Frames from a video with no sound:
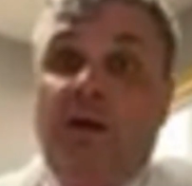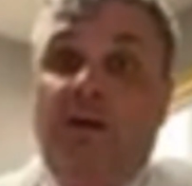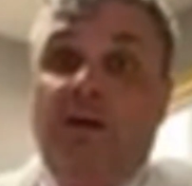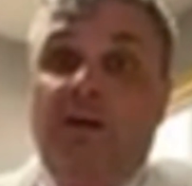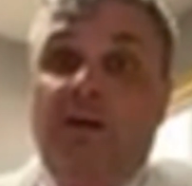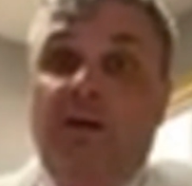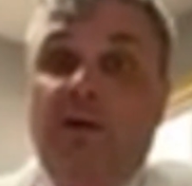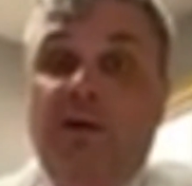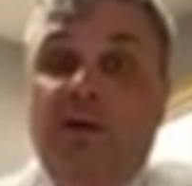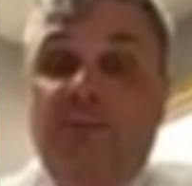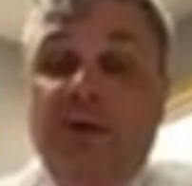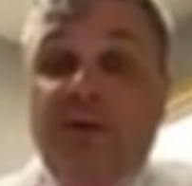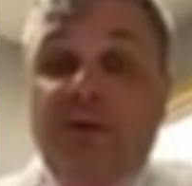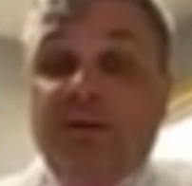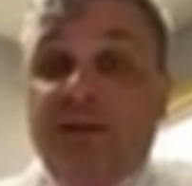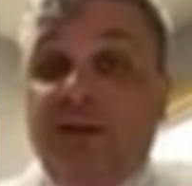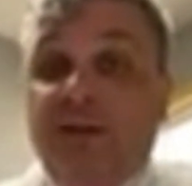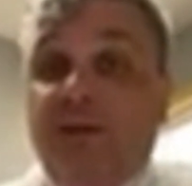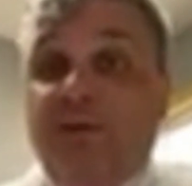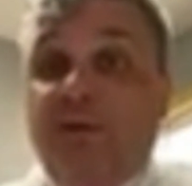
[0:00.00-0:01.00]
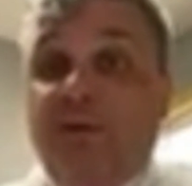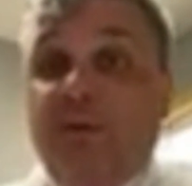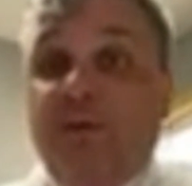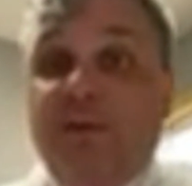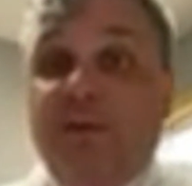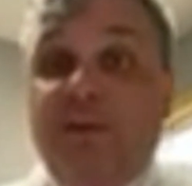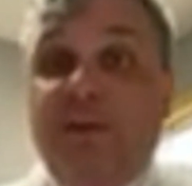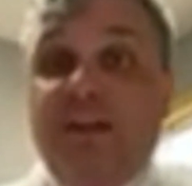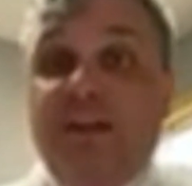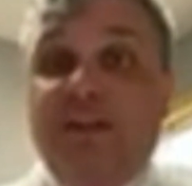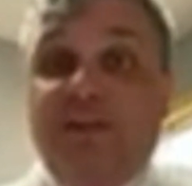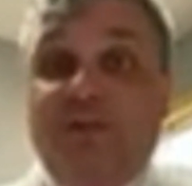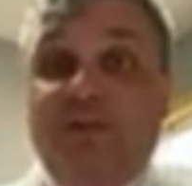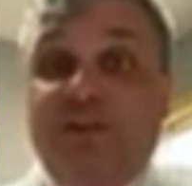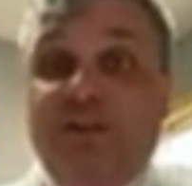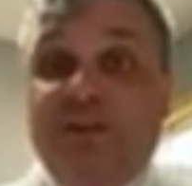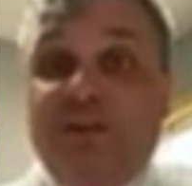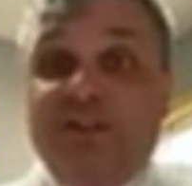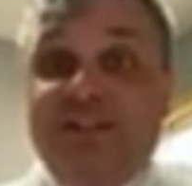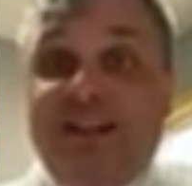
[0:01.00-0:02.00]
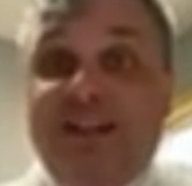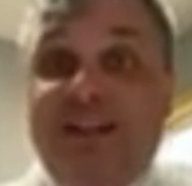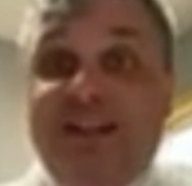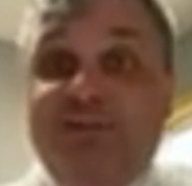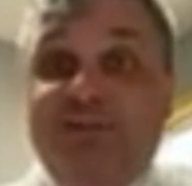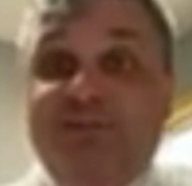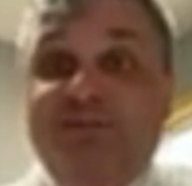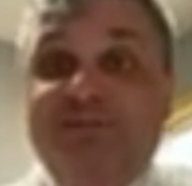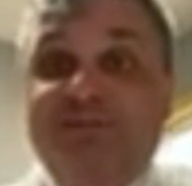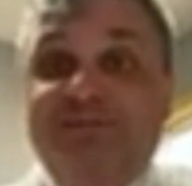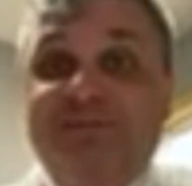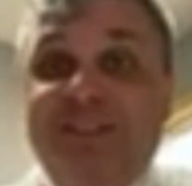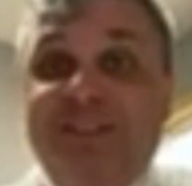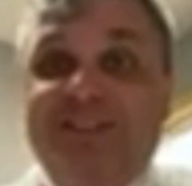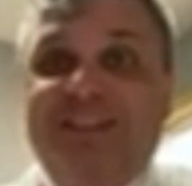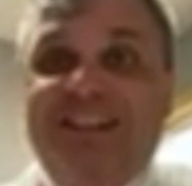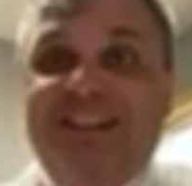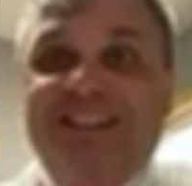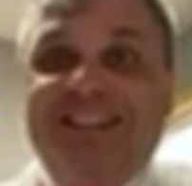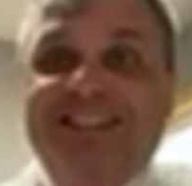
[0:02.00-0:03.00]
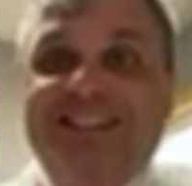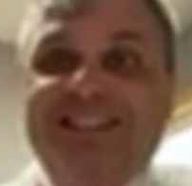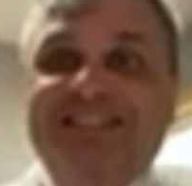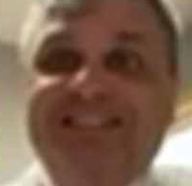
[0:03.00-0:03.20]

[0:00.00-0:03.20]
I hope that was helpful. Thank y'all for y'all's time. Dr. Keith.